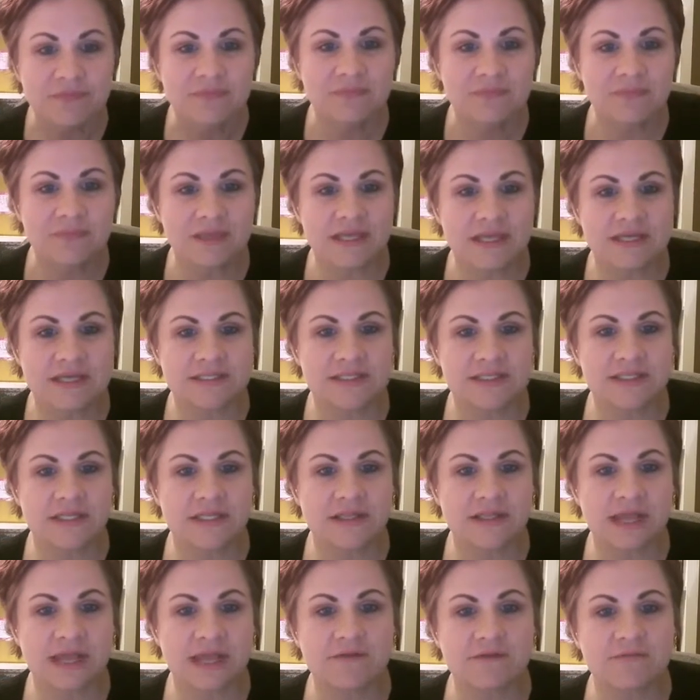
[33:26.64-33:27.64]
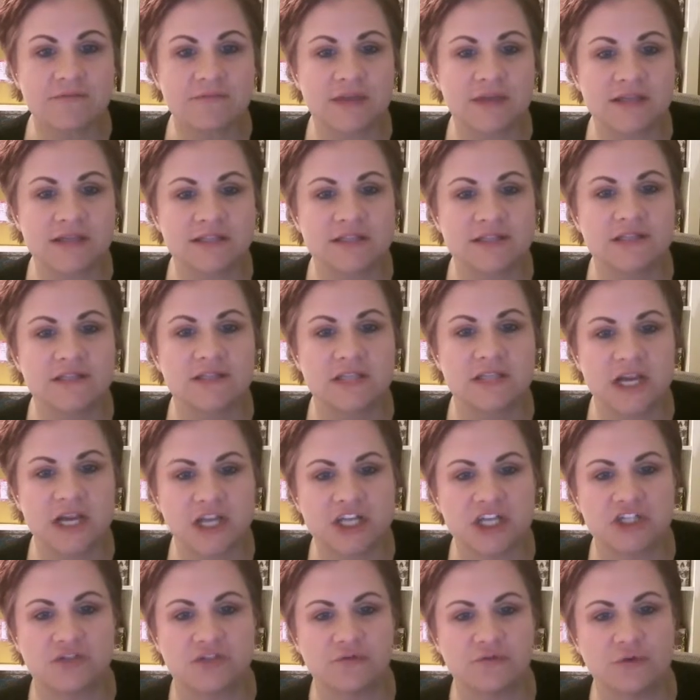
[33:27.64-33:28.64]
because that's
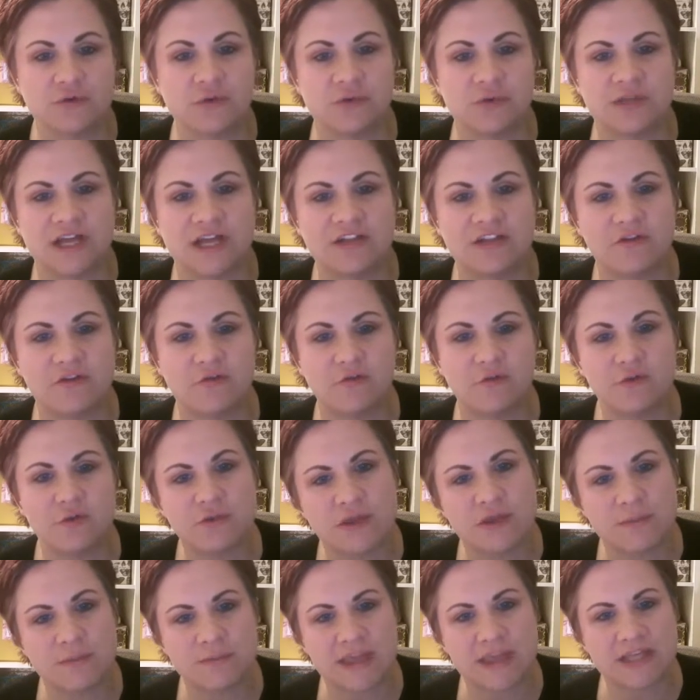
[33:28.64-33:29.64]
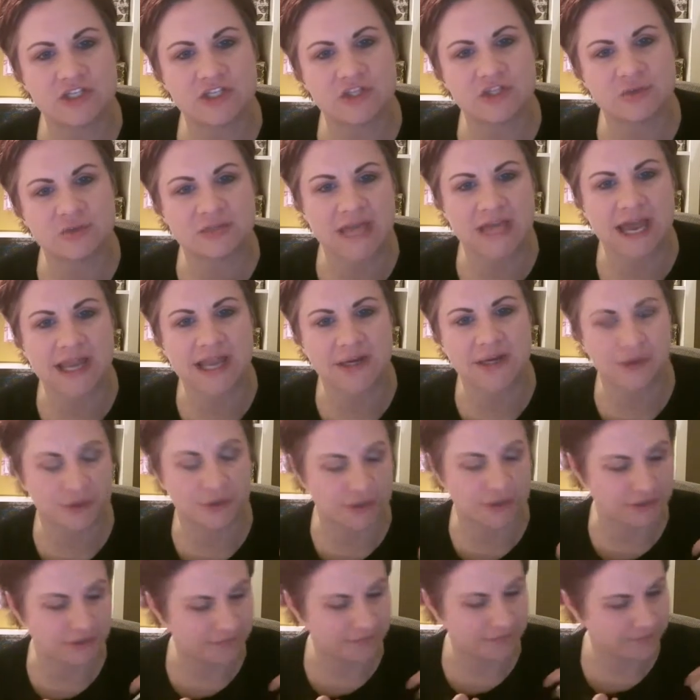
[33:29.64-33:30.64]
sluggish food. That's food that makes you tired,
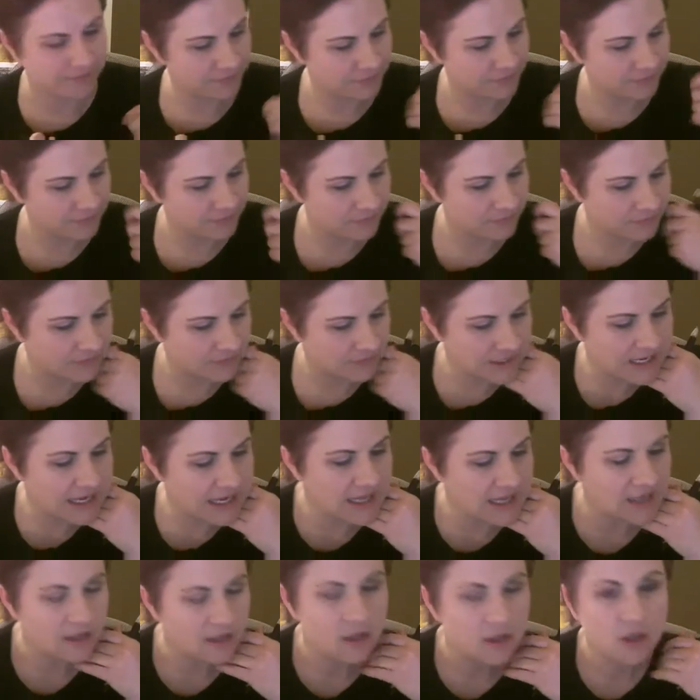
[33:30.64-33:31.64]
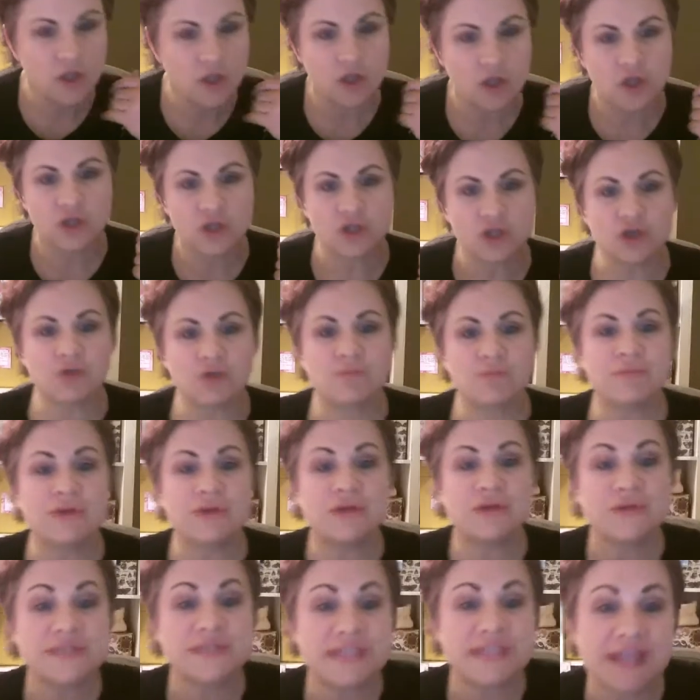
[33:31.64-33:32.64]
okay? Your
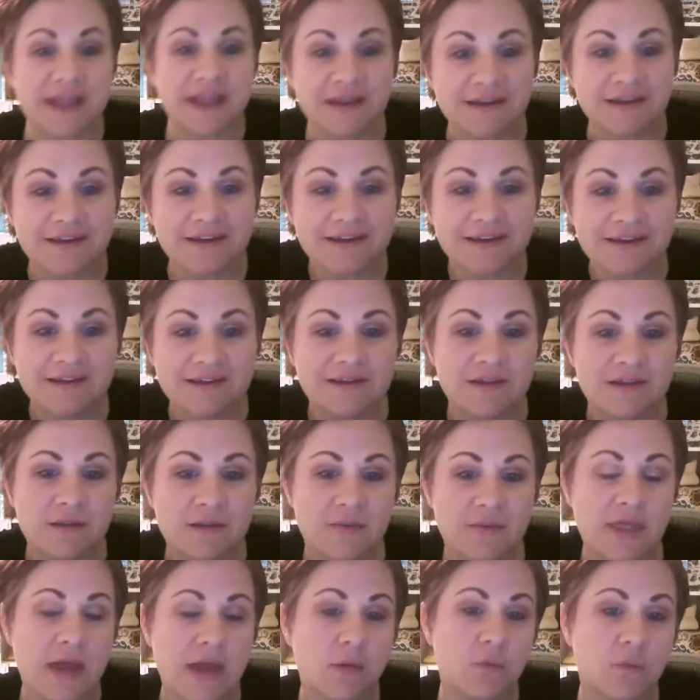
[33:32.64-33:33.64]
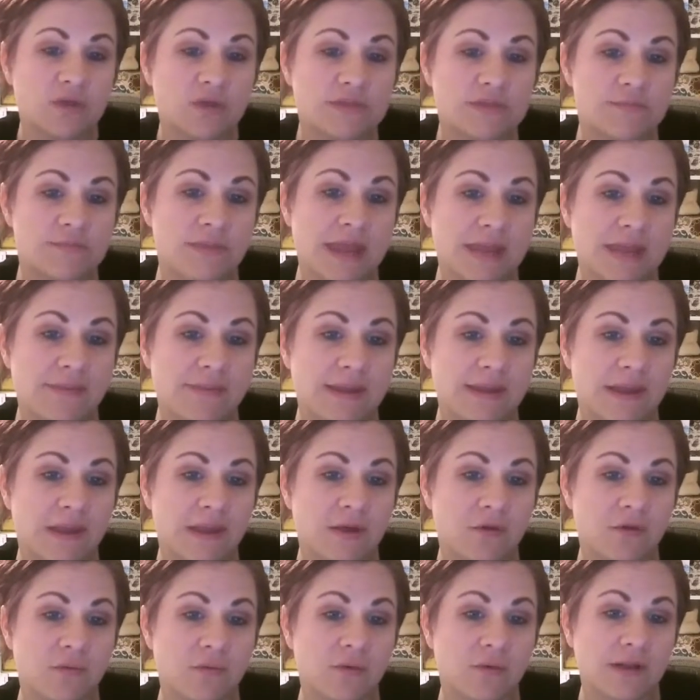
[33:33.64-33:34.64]
music that was
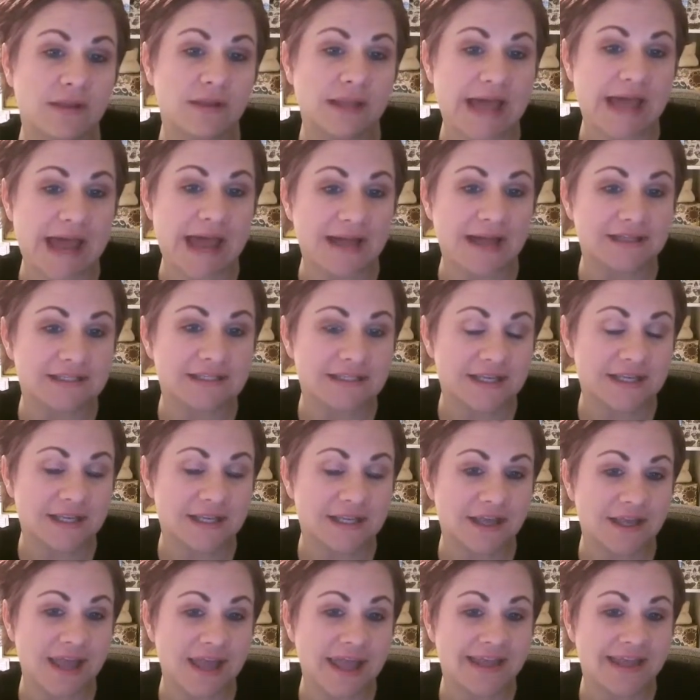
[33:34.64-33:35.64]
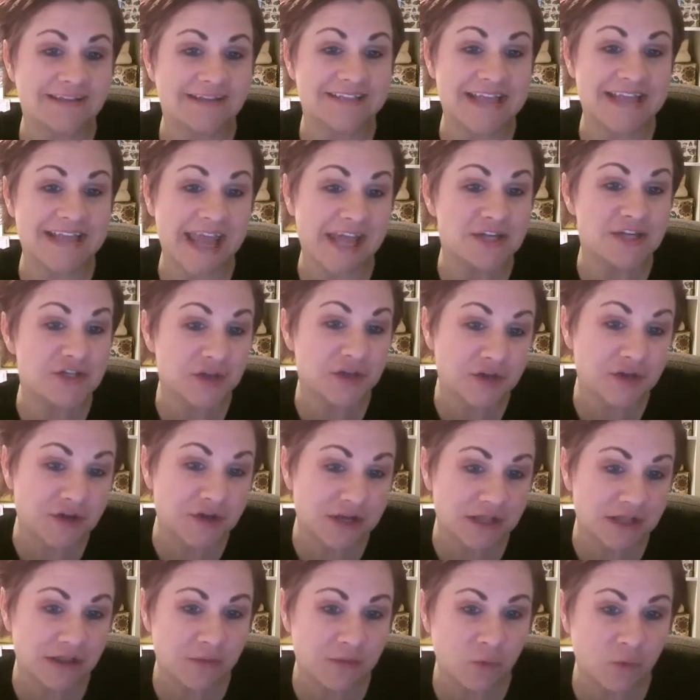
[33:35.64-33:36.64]
maybe relaxing and tender
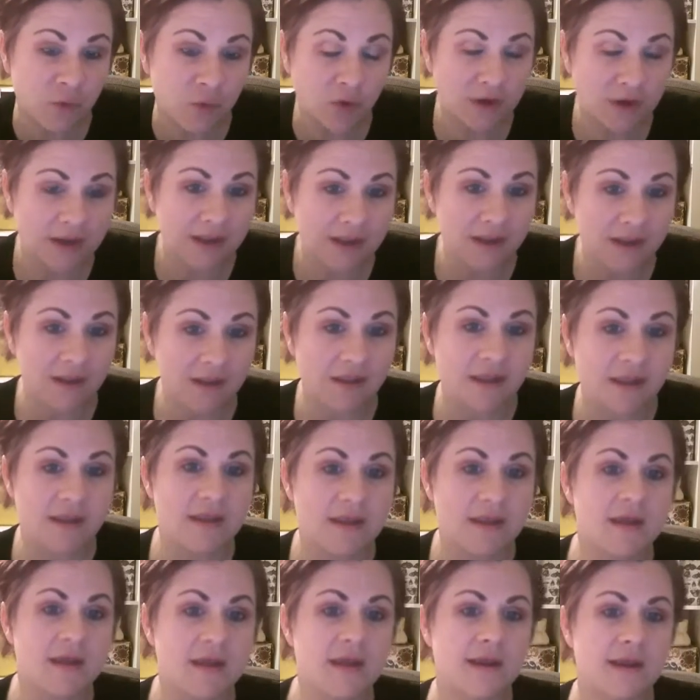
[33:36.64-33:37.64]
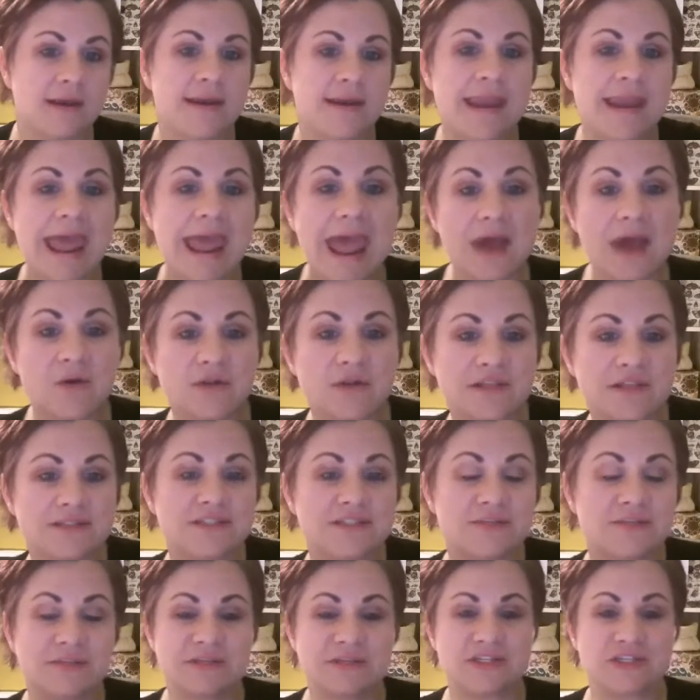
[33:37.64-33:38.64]
in the morning now needs
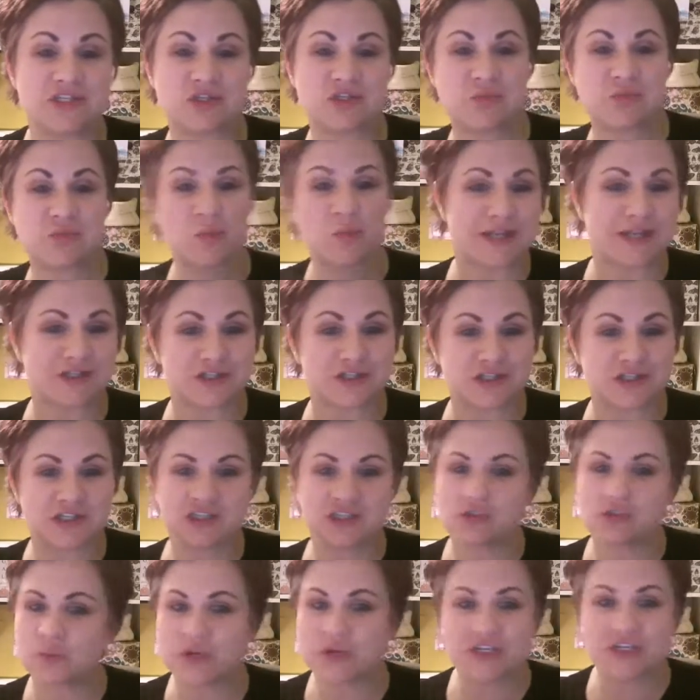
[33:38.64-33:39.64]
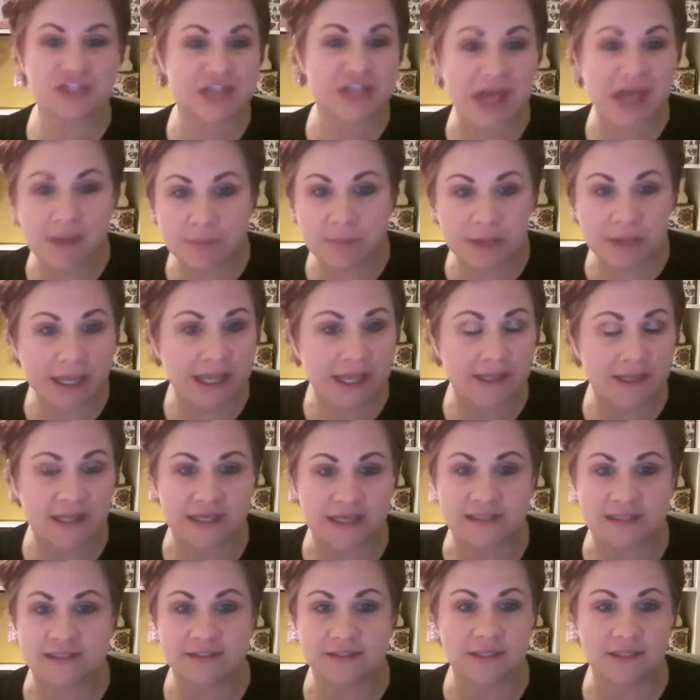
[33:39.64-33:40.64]
to be switched. Switch that
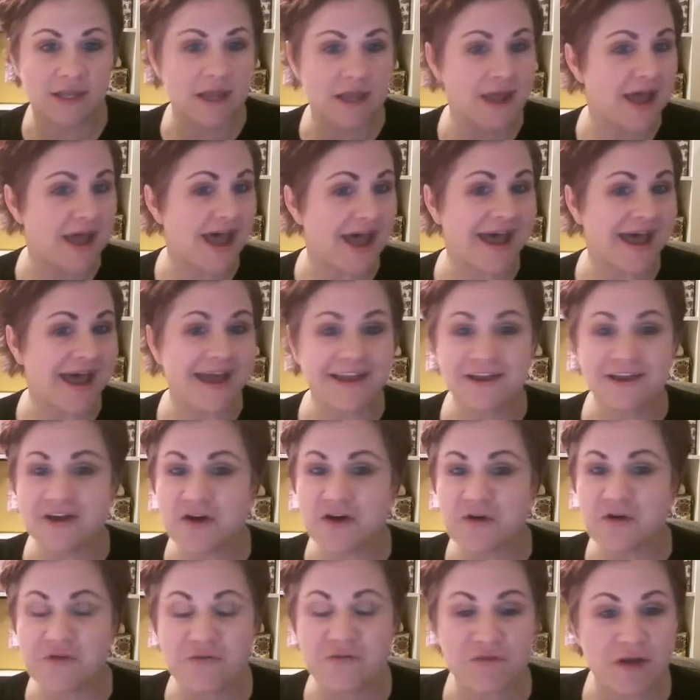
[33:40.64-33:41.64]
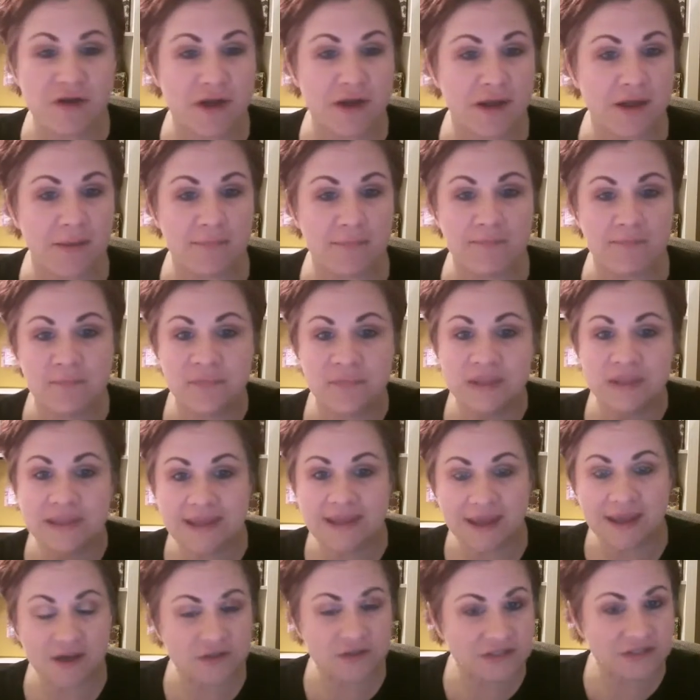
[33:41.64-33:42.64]
playlist. I go from
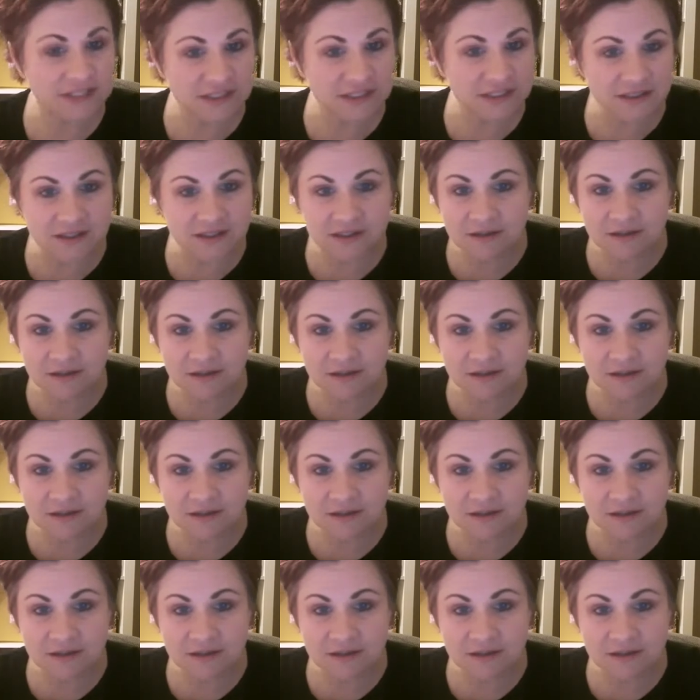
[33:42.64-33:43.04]
Celtic,